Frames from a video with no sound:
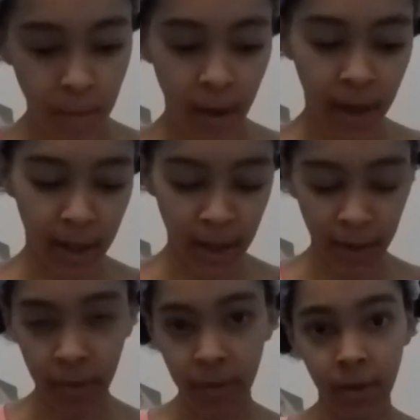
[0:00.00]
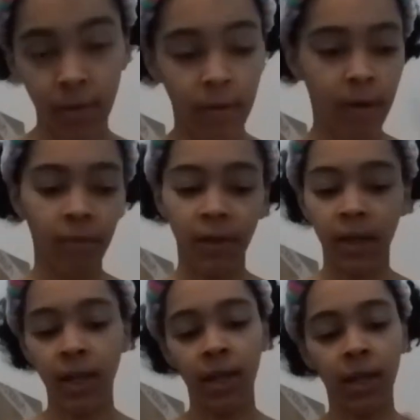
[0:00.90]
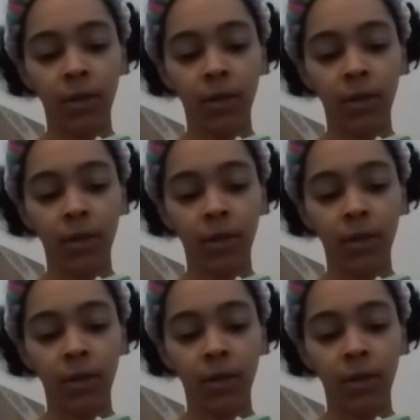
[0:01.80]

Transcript: buy clothes from VAE,